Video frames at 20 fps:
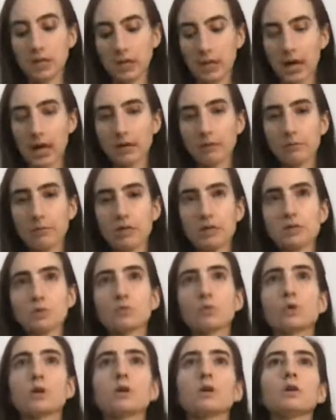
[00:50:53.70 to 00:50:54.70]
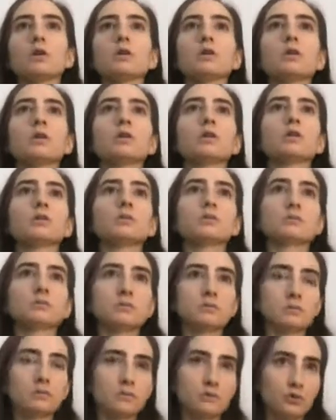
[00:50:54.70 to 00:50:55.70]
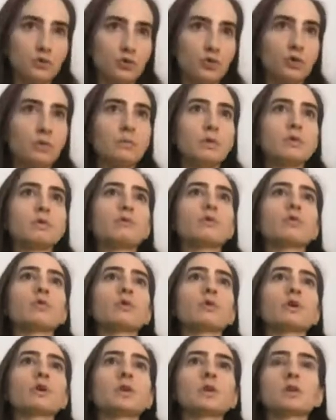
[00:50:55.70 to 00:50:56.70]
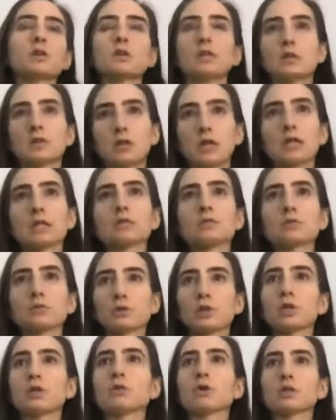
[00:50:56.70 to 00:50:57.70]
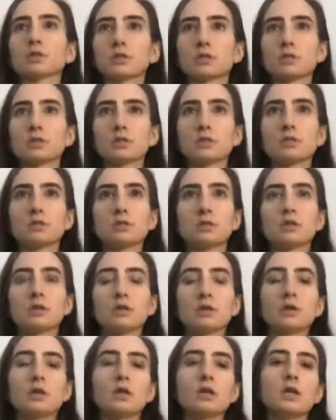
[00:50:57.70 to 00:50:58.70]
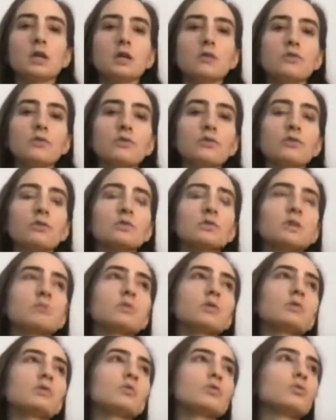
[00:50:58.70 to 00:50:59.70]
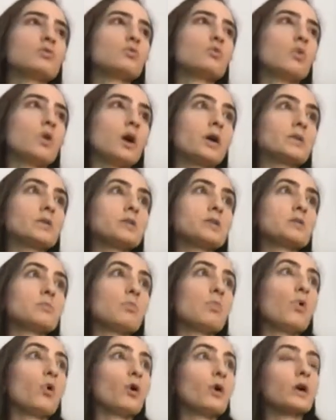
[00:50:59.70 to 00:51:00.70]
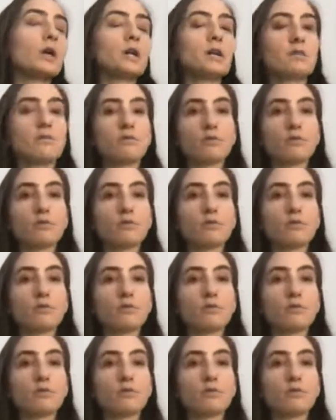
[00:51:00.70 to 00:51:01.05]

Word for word: anatomy as well, treatment for it, and then answer any questions. If you're someone who wants more